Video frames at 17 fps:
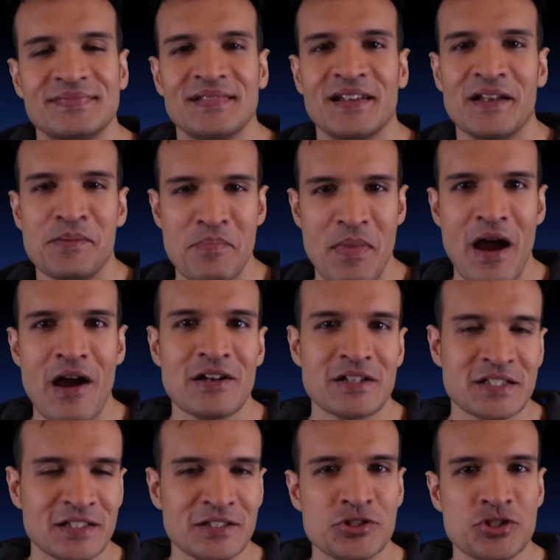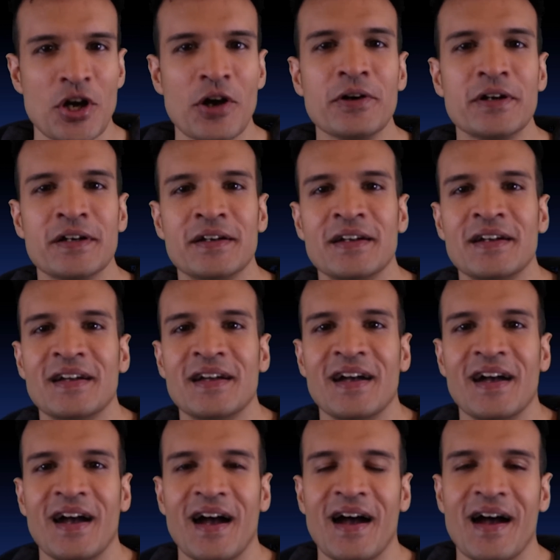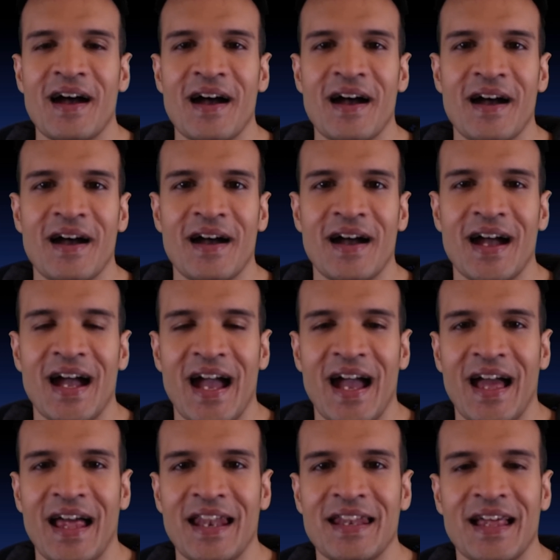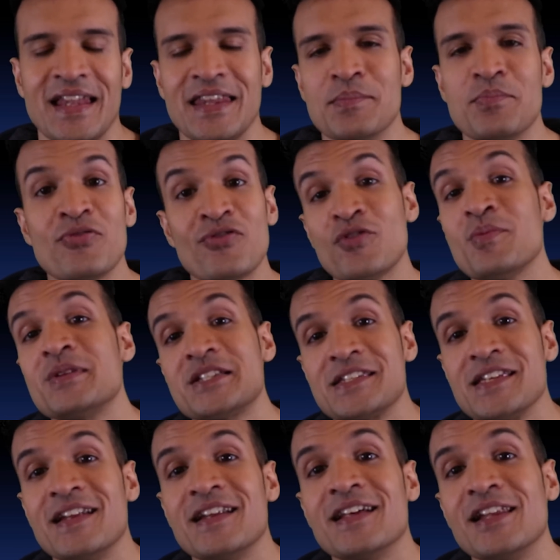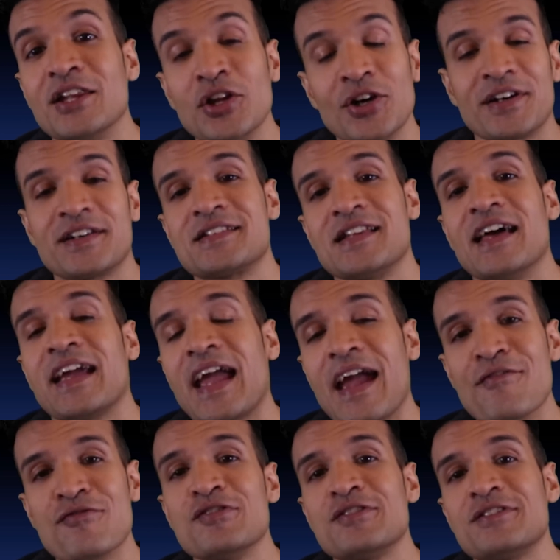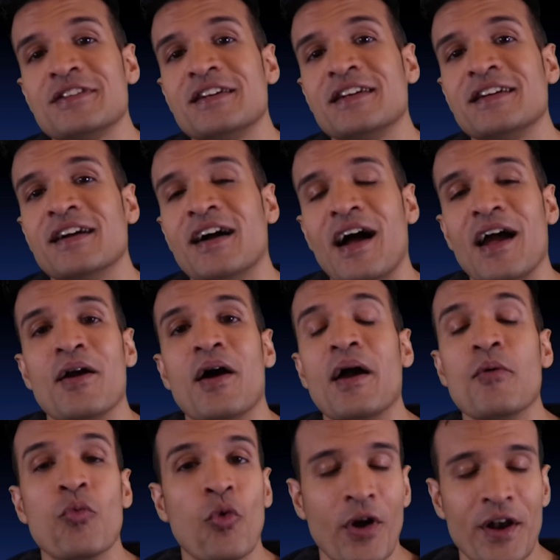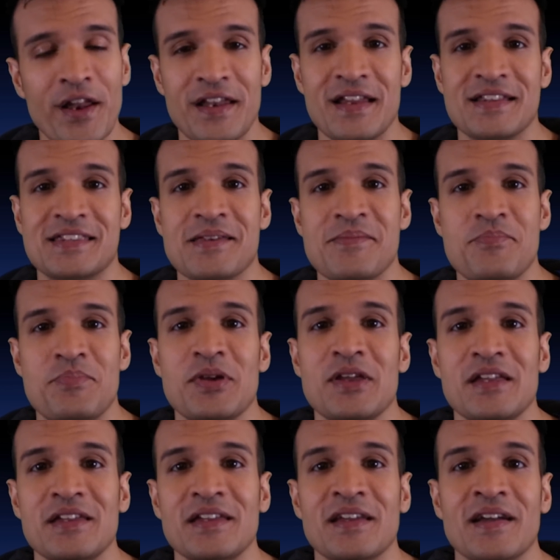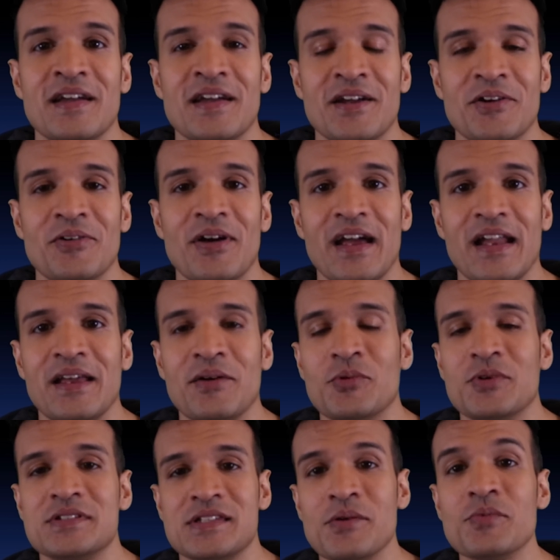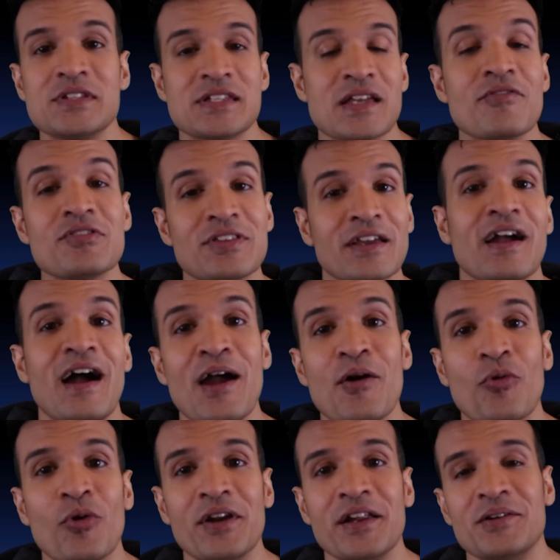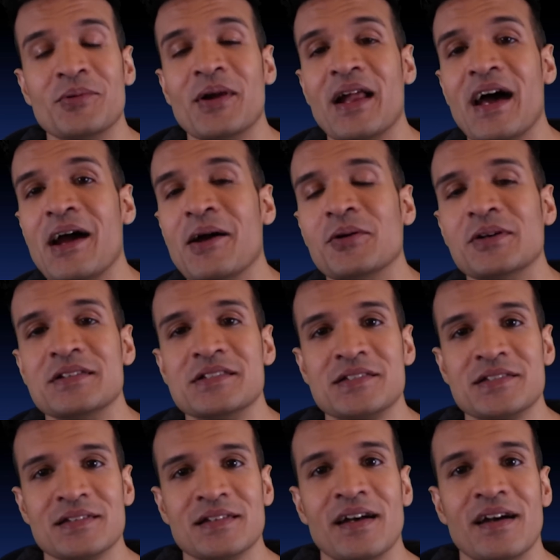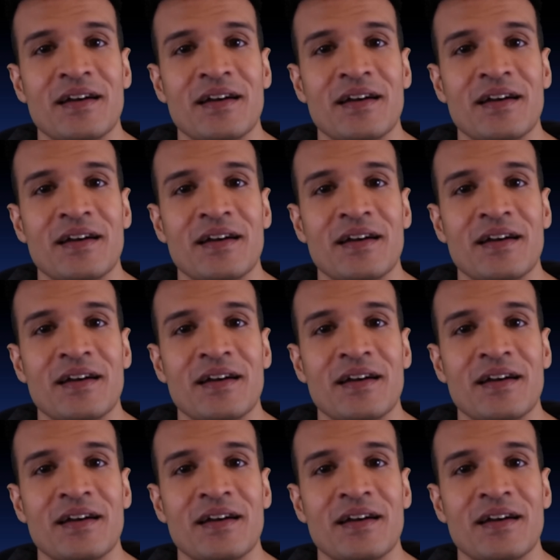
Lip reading: embarrassing joke. And the Performance Center looked like everything I wanted it to be, right? It was everything I wanted when I was,